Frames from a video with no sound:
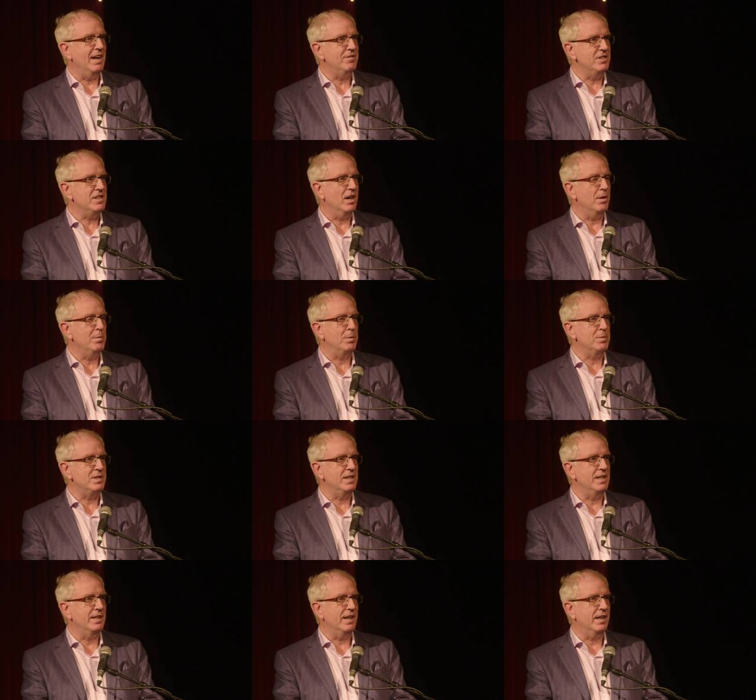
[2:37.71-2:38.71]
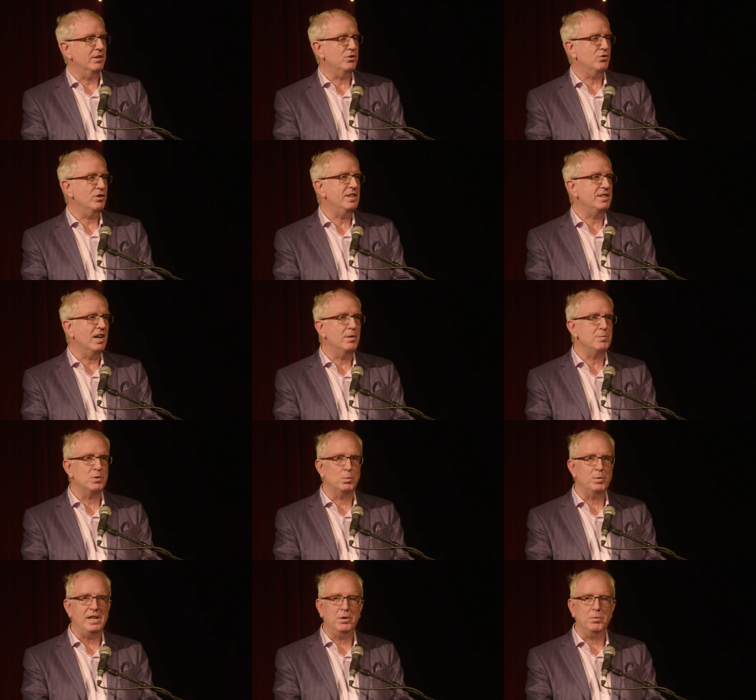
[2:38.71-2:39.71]
every time I was in there, three times
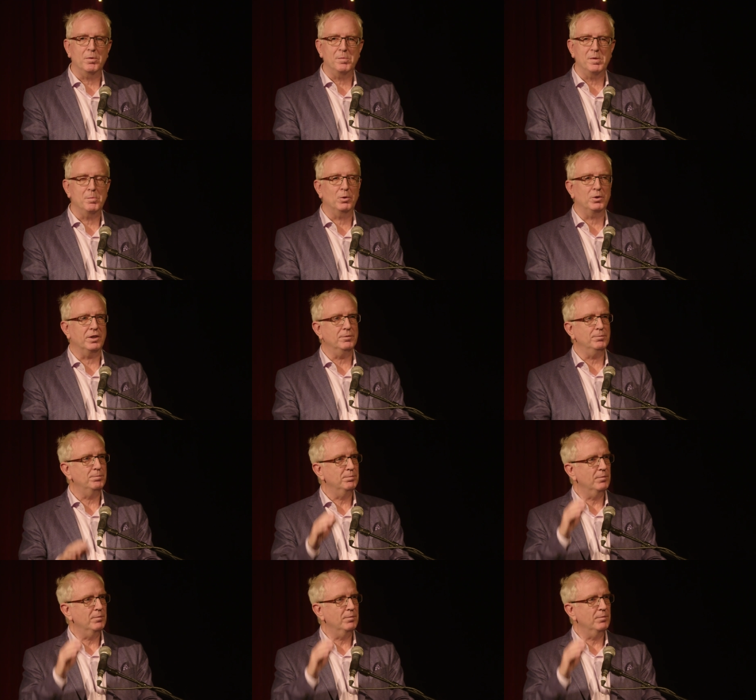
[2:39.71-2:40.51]
a week with my mother.